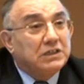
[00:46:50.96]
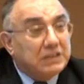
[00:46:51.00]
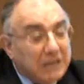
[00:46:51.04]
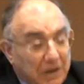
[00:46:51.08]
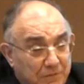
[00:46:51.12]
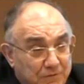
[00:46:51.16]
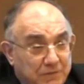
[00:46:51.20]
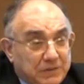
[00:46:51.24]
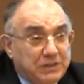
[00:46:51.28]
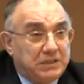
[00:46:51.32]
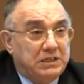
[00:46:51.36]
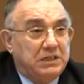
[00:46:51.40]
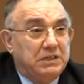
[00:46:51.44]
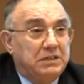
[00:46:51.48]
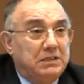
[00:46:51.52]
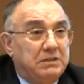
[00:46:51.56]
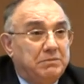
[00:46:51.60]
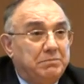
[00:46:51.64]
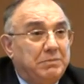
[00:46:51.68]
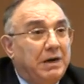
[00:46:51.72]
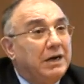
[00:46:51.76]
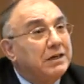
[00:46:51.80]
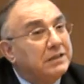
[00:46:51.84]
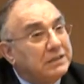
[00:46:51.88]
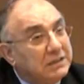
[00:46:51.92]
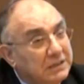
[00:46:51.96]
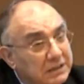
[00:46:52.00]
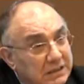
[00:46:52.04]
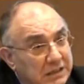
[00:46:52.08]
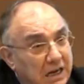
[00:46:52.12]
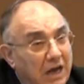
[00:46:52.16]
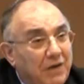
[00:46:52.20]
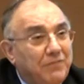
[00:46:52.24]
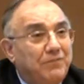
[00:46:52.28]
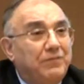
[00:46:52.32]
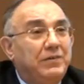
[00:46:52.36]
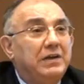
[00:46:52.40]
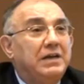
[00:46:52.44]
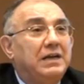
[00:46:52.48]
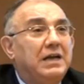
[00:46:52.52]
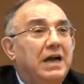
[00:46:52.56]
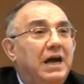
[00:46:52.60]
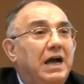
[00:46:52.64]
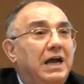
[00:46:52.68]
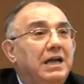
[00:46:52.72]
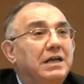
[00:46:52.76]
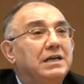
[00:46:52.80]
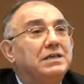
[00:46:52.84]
deficits, particularly in Africa,